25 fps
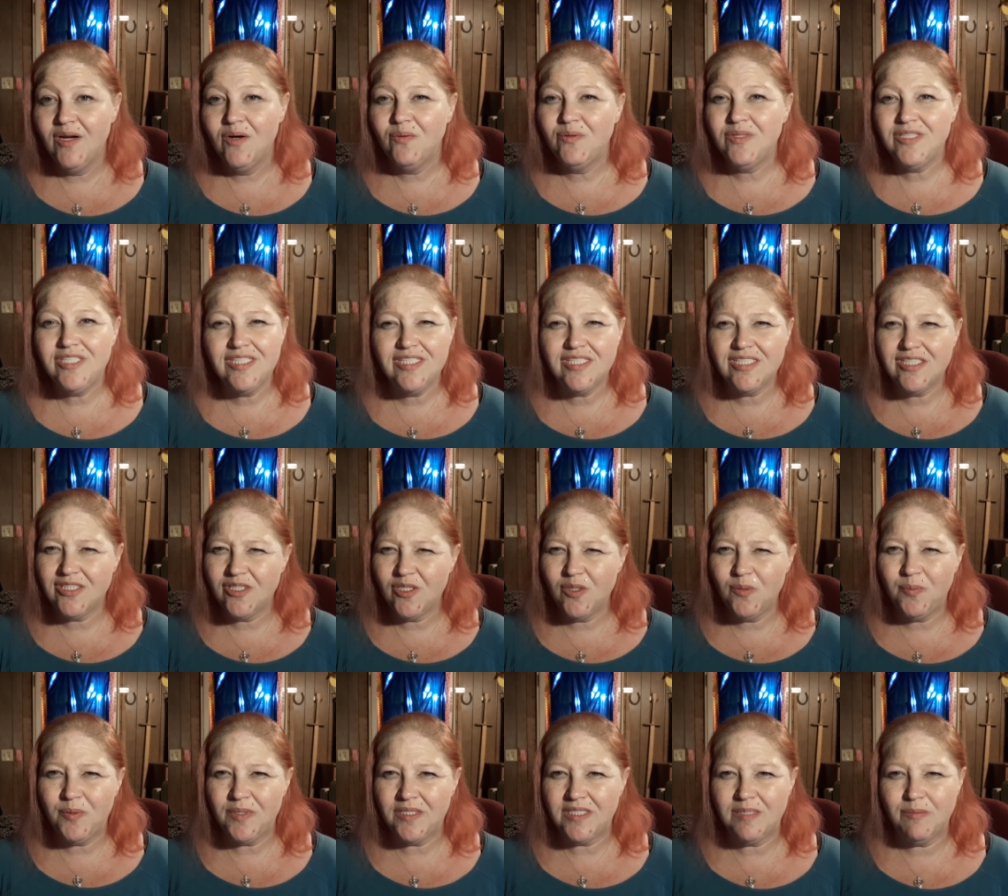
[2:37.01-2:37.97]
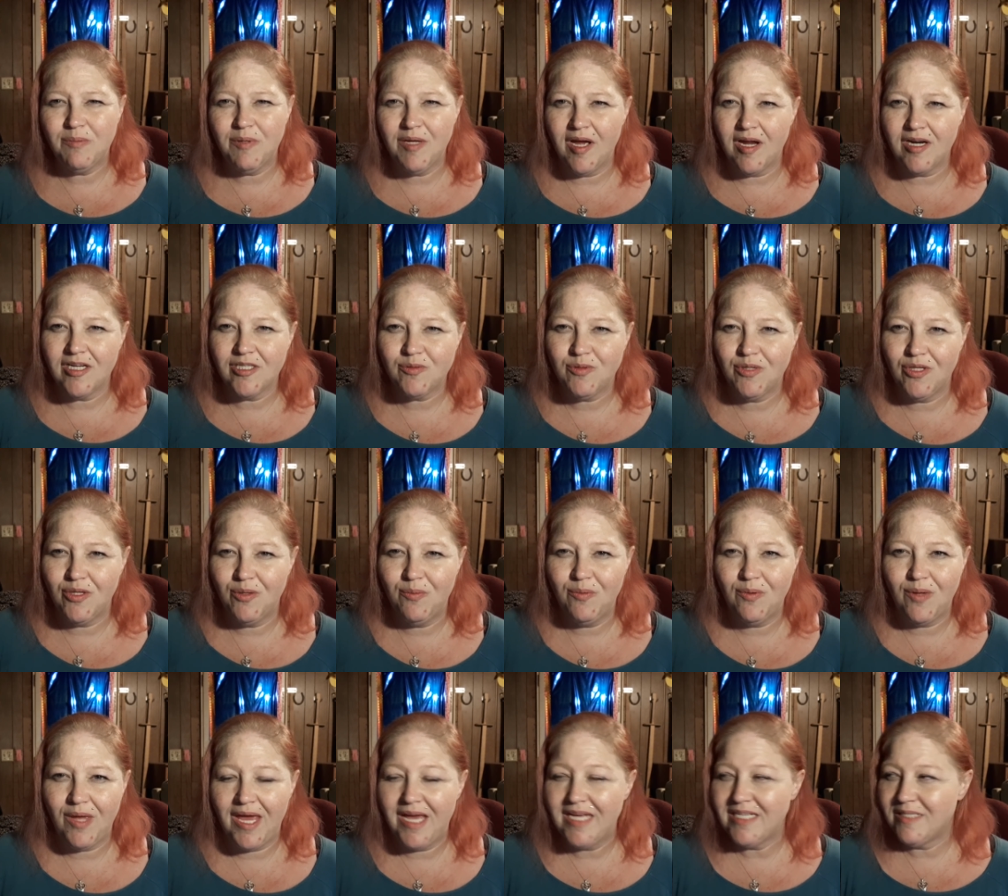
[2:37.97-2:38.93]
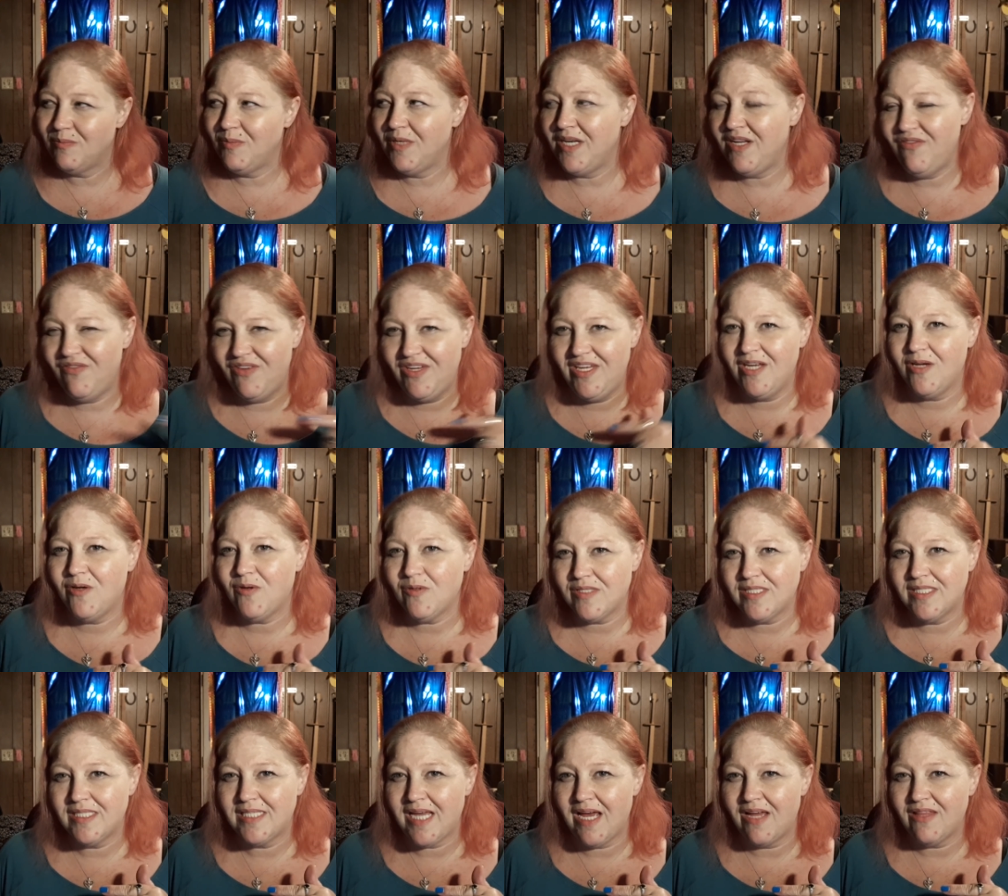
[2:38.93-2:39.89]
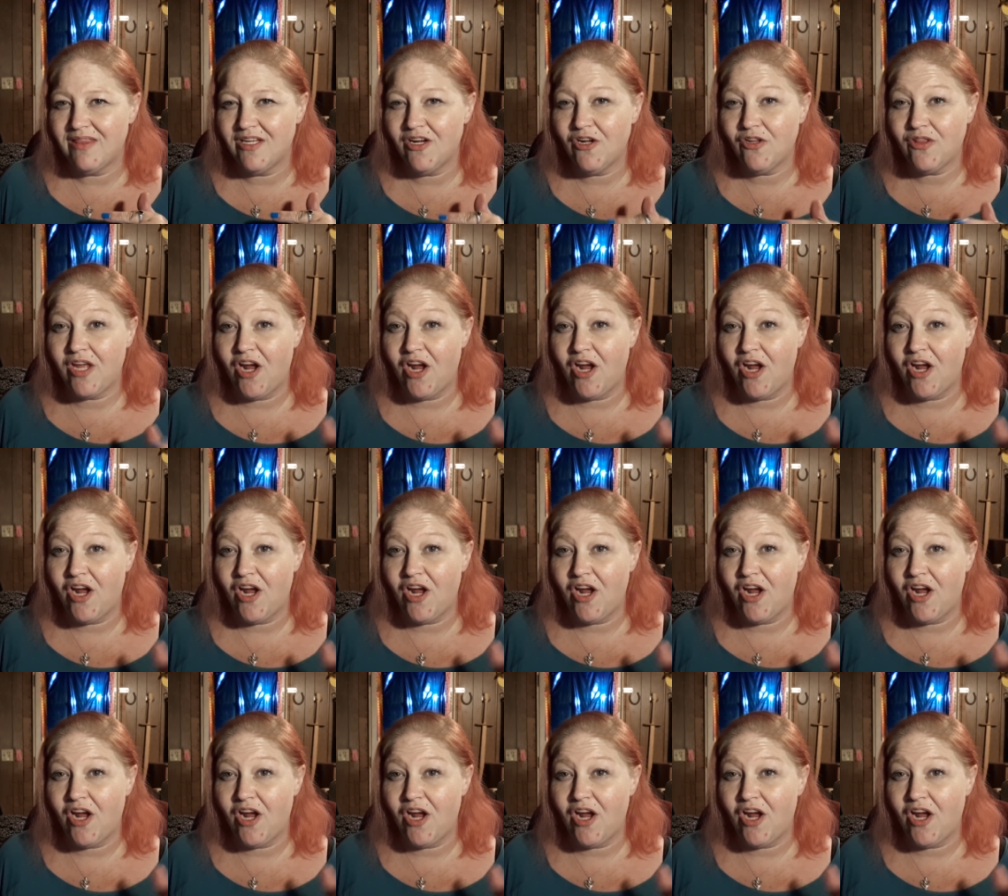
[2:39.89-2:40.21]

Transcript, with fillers: which is stupid, to be honest with you. As many vehicles as out there,